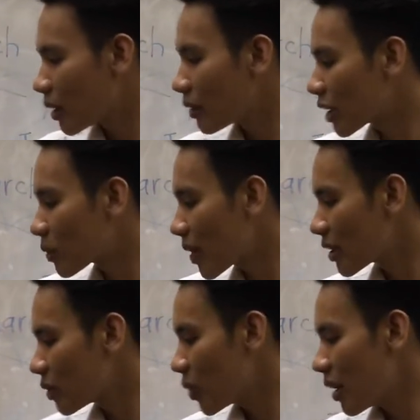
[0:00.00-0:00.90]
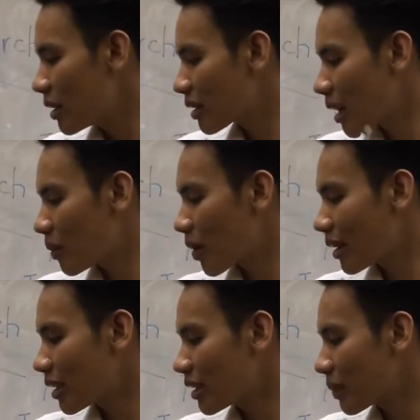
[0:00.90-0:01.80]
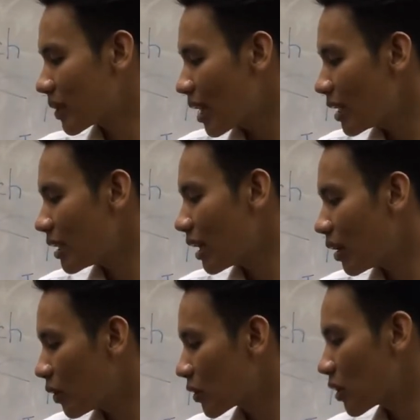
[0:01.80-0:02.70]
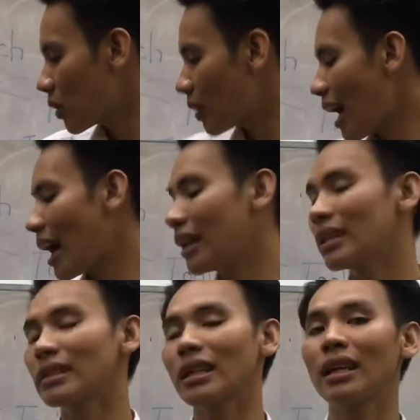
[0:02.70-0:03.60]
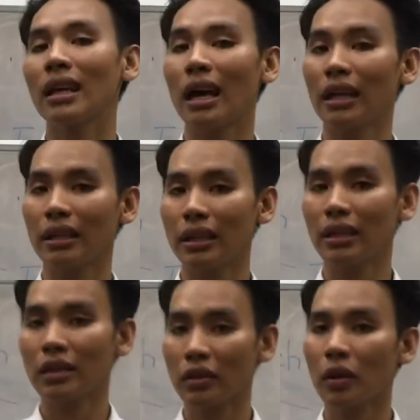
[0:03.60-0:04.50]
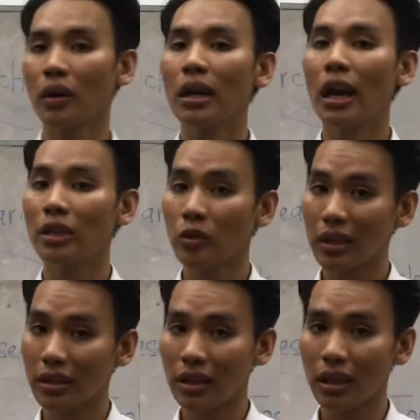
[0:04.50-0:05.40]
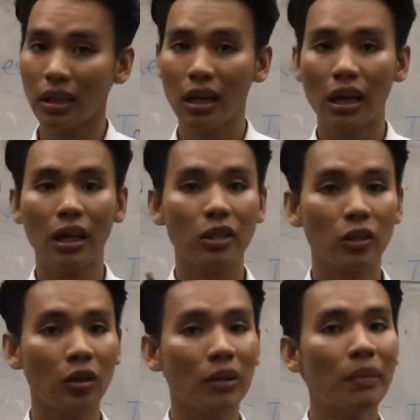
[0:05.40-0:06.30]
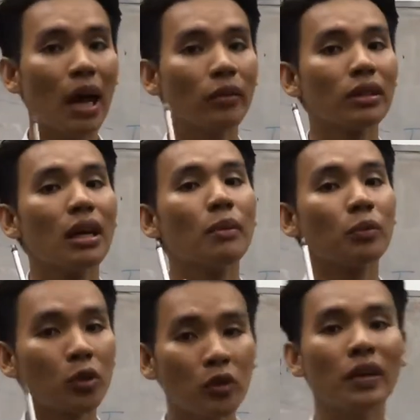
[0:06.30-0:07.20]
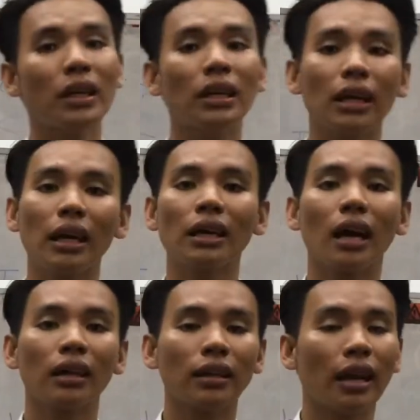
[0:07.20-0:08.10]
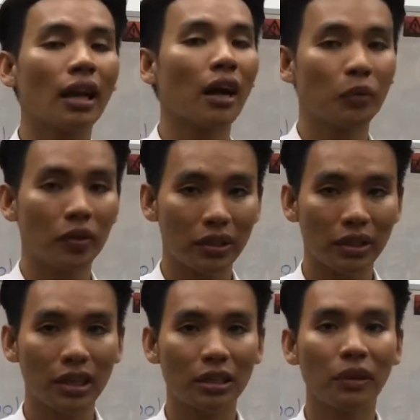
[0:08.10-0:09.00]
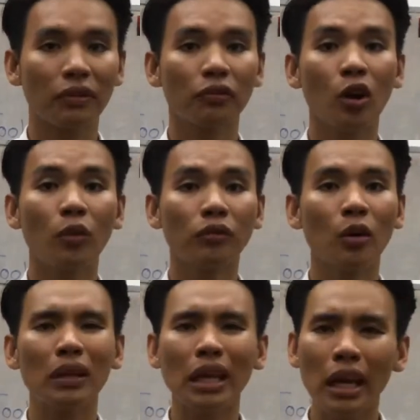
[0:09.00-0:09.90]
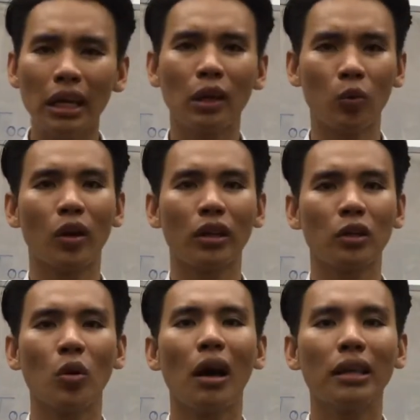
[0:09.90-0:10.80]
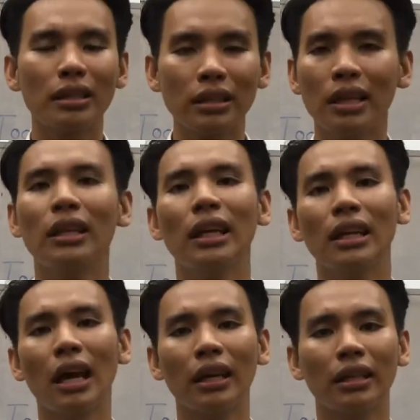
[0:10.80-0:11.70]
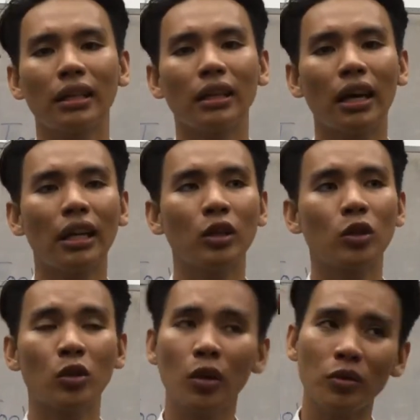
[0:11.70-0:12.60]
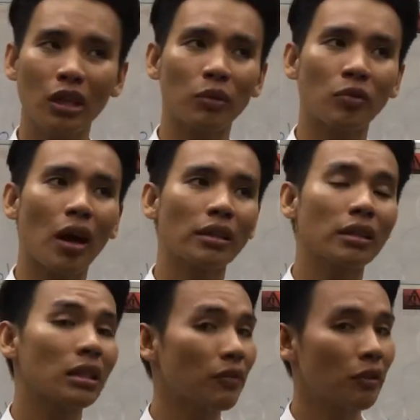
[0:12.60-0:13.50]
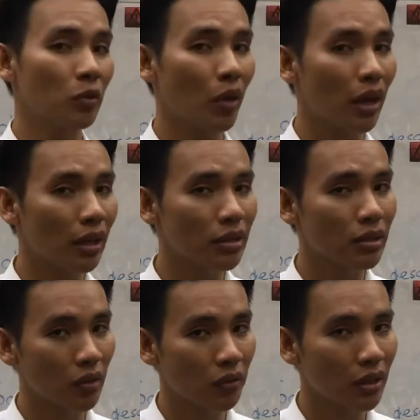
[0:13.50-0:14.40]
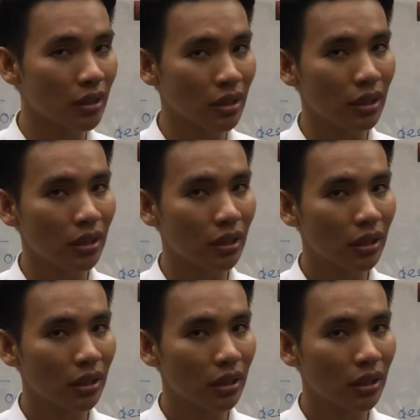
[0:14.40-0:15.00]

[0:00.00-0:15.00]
express in words, summarize interpretation, and also understand an idea. So as you can see, it's not about proving an hypothesis, but formulating one. You're understanding an idea, and then you try to summarize it in different ways, obviously.